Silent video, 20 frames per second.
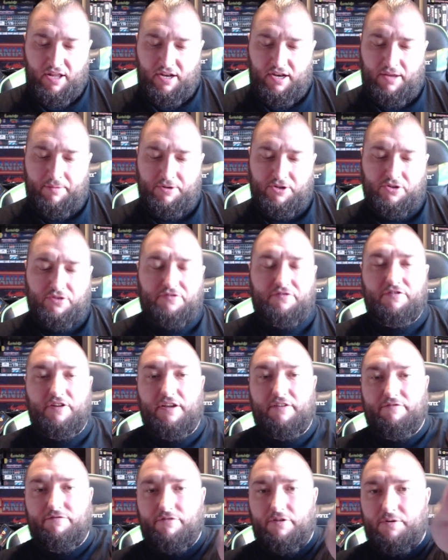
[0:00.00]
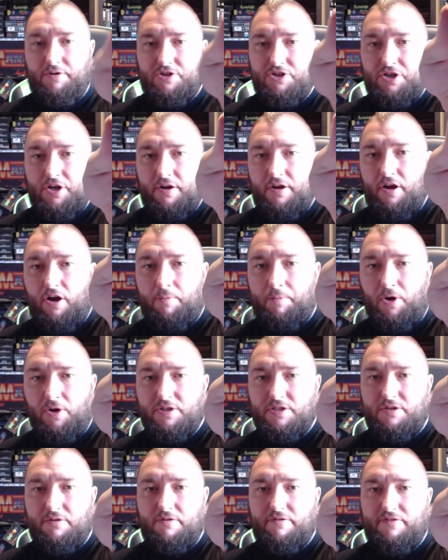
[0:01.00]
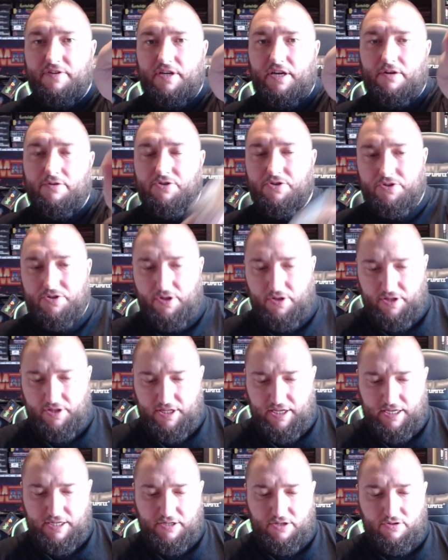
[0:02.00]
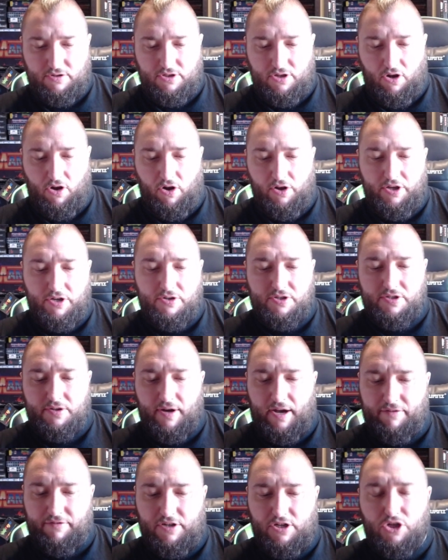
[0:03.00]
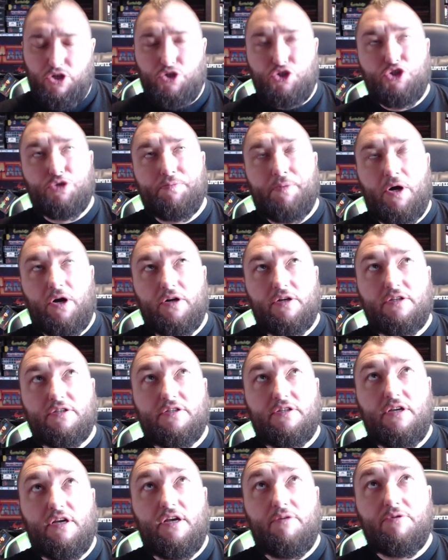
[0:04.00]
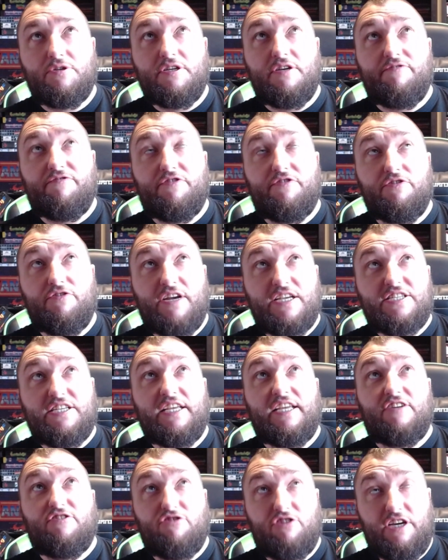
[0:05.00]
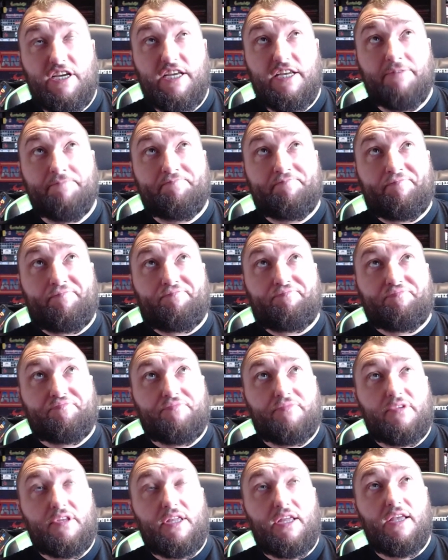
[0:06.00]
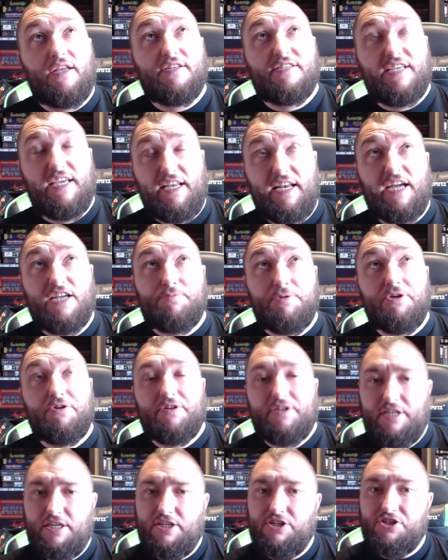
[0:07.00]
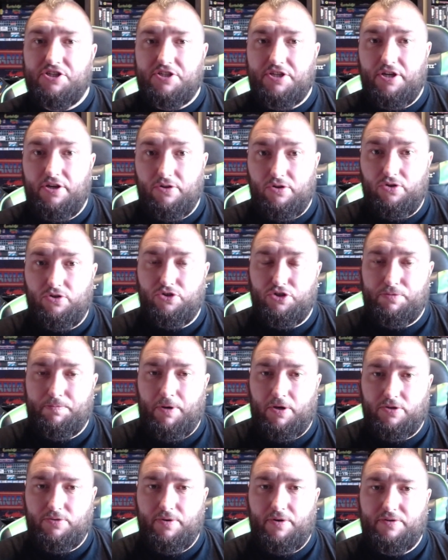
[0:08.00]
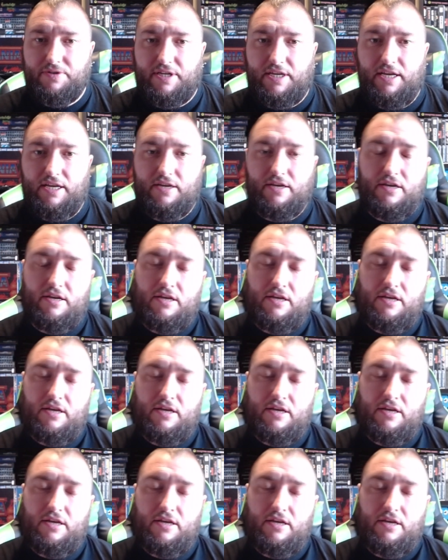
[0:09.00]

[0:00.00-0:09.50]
Let me just flick through and show. I might do a video just on these because I used to have a lunchbox. It was a fluorescent green Teenage Mutant Ninja Turtle lunchbox when I was a kid.